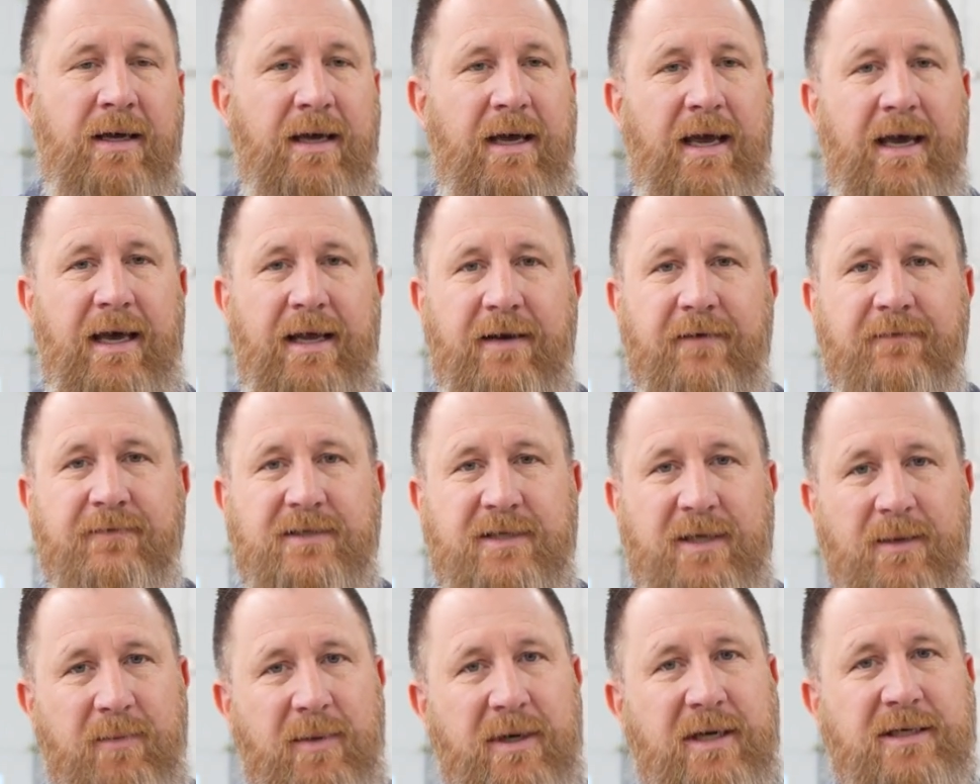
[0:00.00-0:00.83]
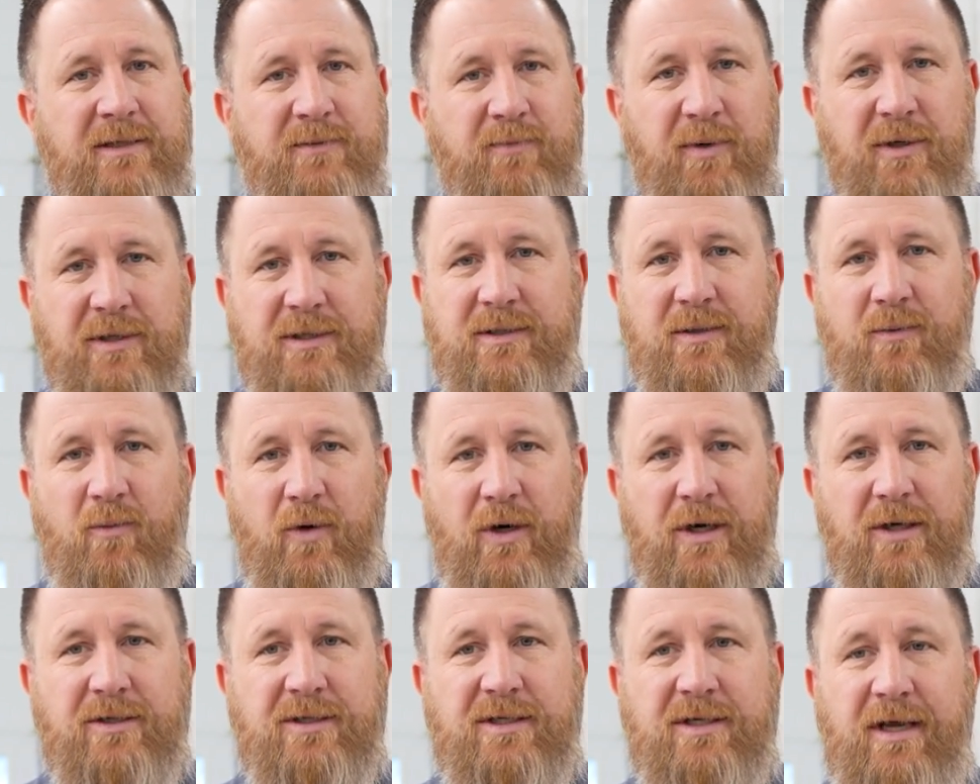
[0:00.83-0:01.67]
And if somebody's put some
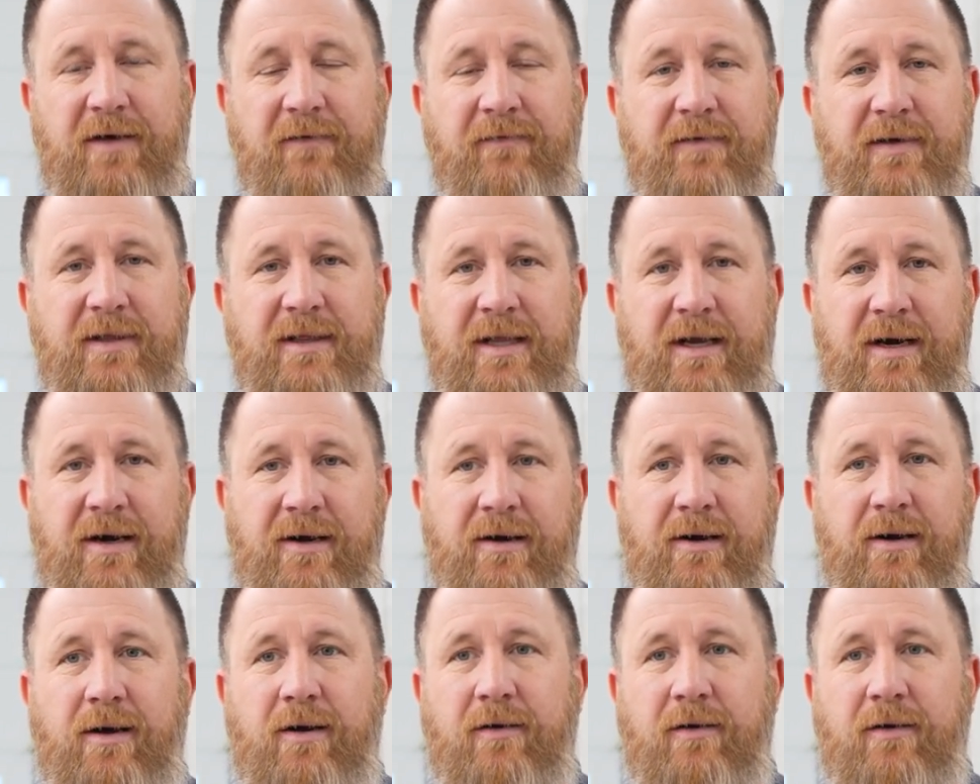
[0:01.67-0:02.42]
weird stuff in there,